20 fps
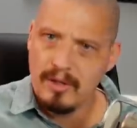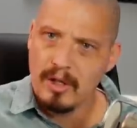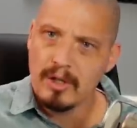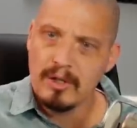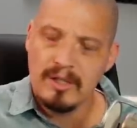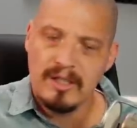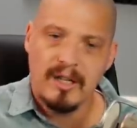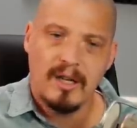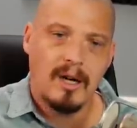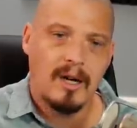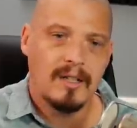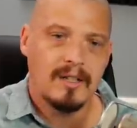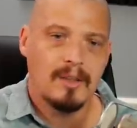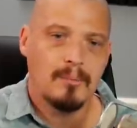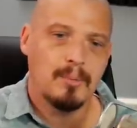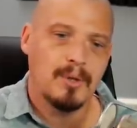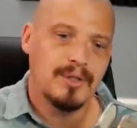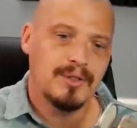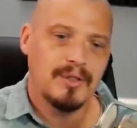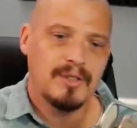early on in
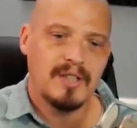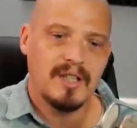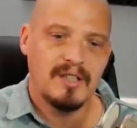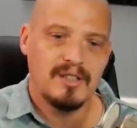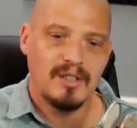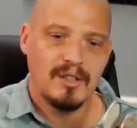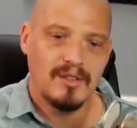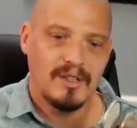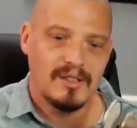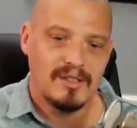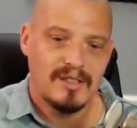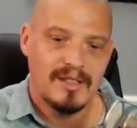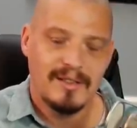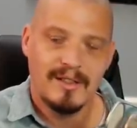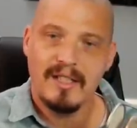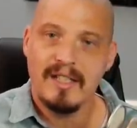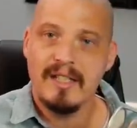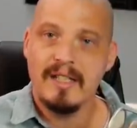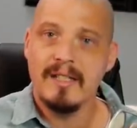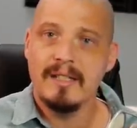the presentation that
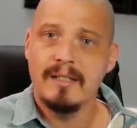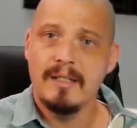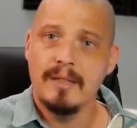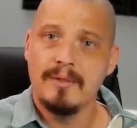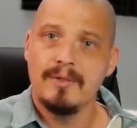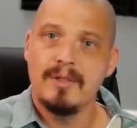said the end